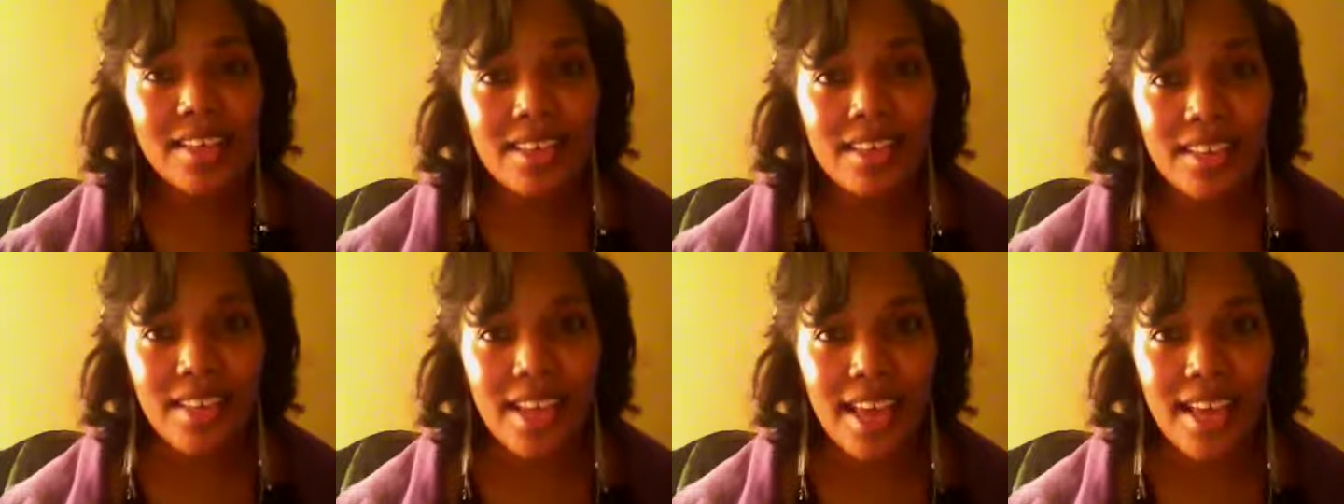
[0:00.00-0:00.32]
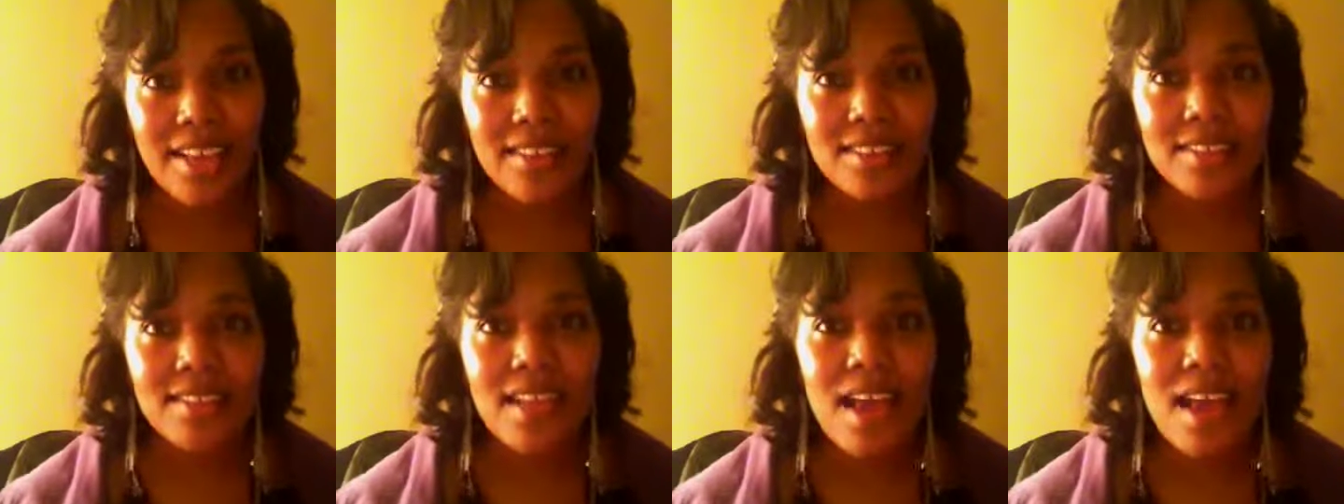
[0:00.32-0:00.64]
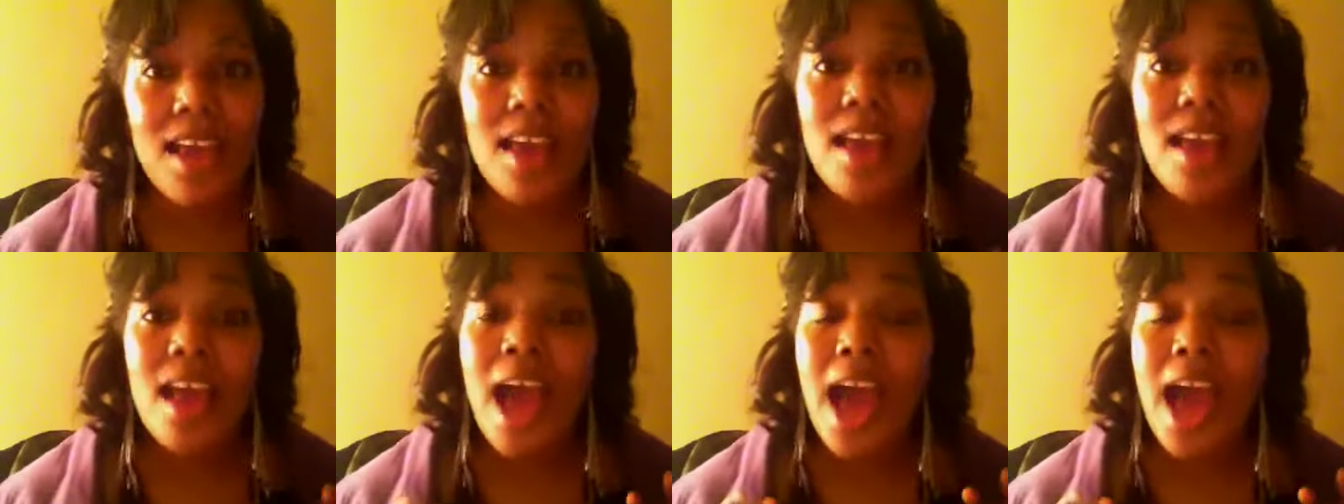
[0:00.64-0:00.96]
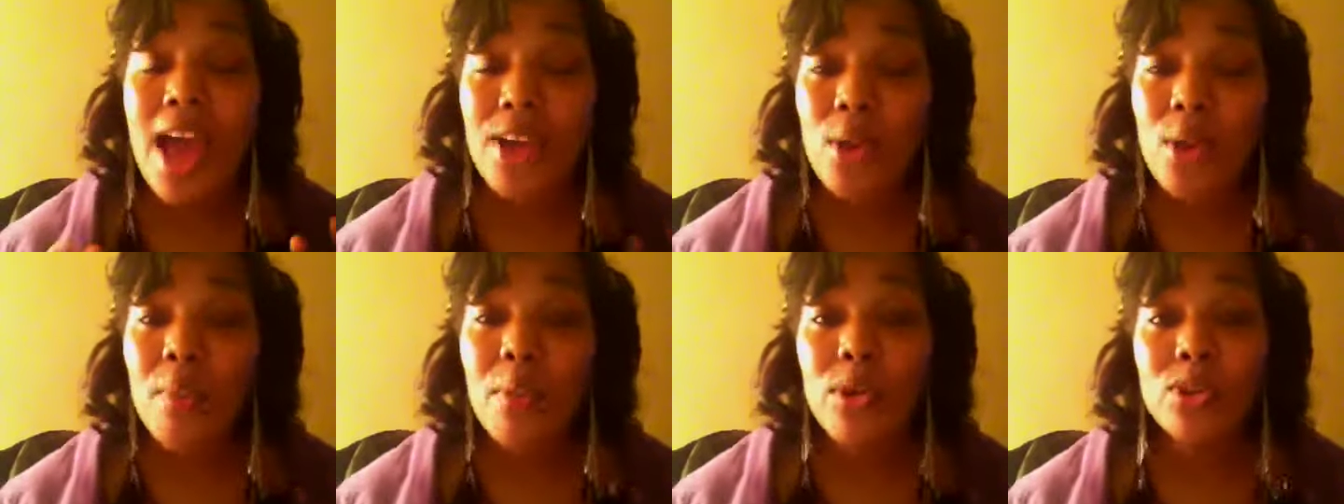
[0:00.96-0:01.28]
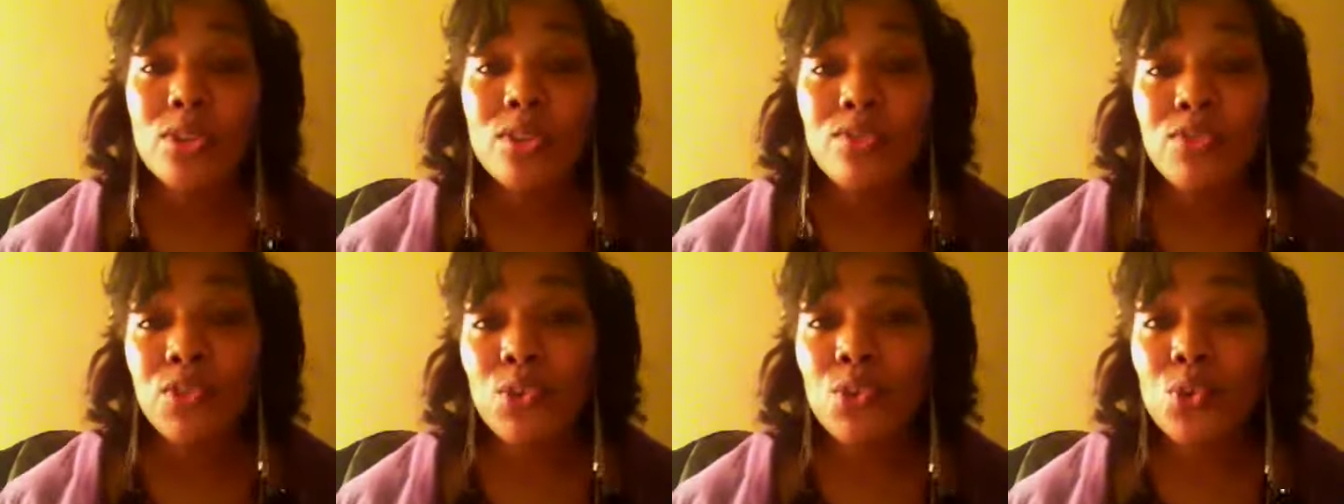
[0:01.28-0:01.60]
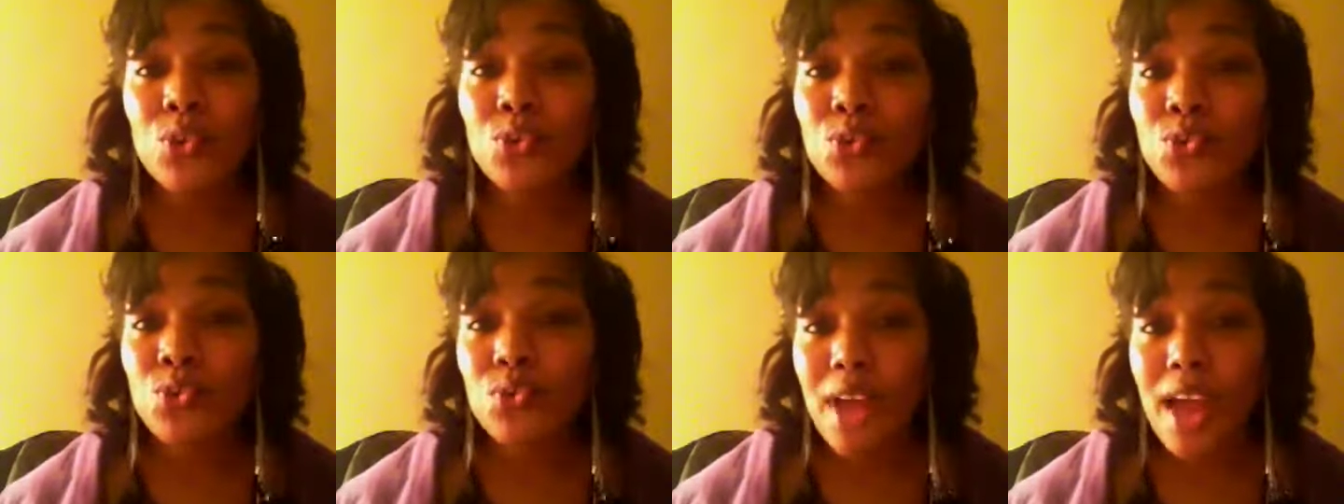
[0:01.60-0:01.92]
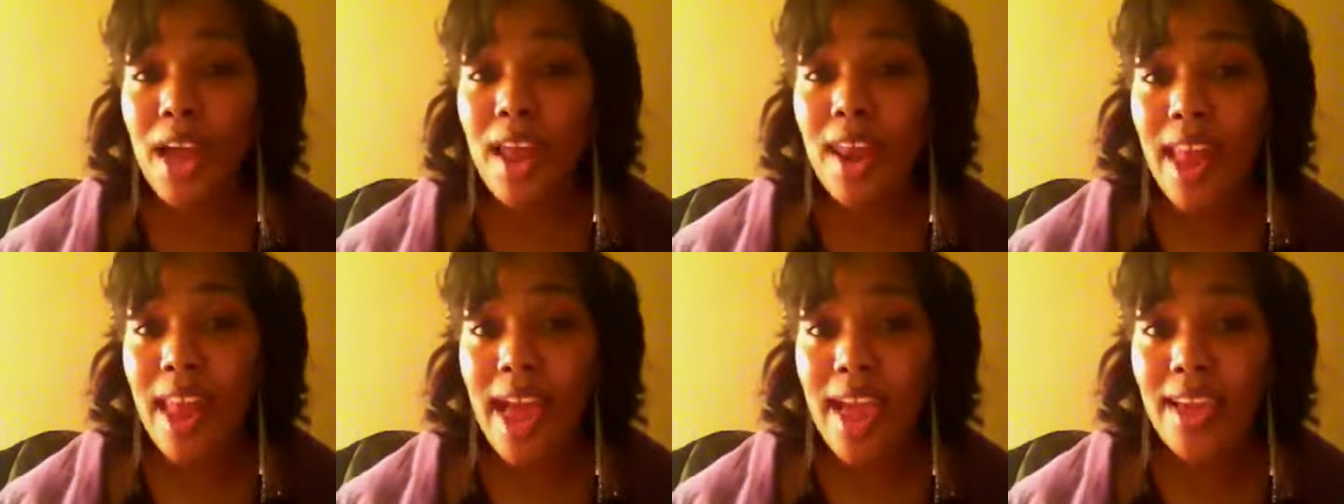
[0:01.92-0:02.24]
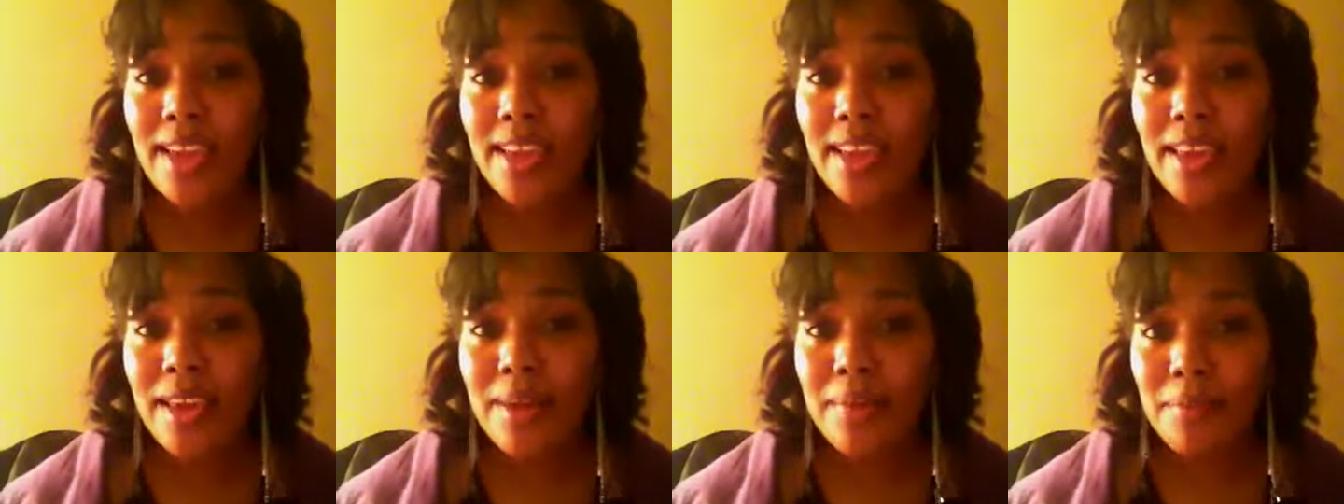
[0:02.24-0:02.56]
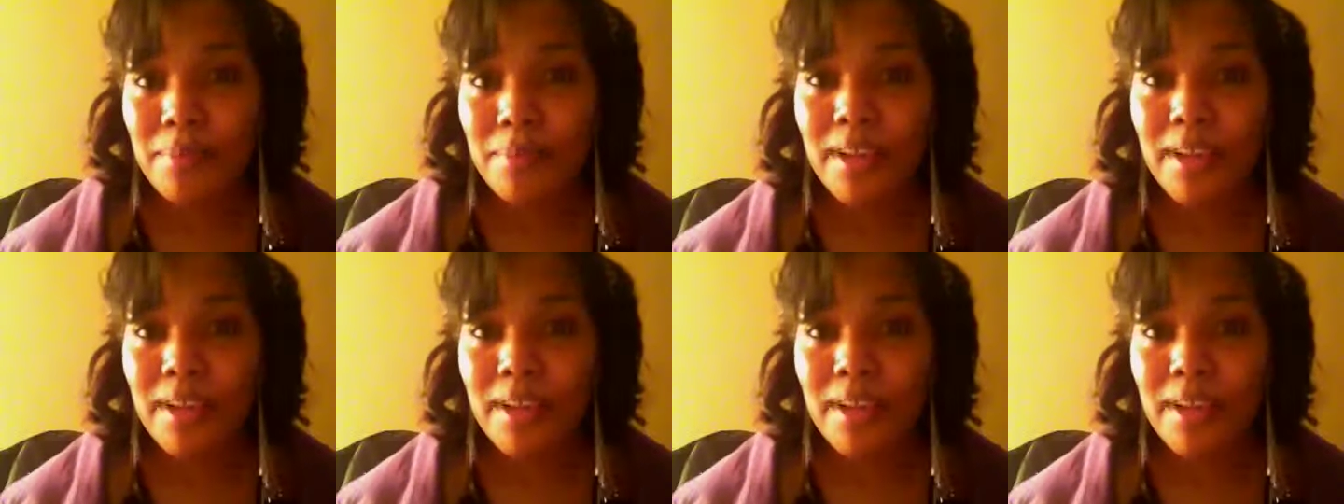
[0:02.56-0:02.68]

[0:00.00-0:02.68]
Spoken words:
Yes, I know most of you do not like it,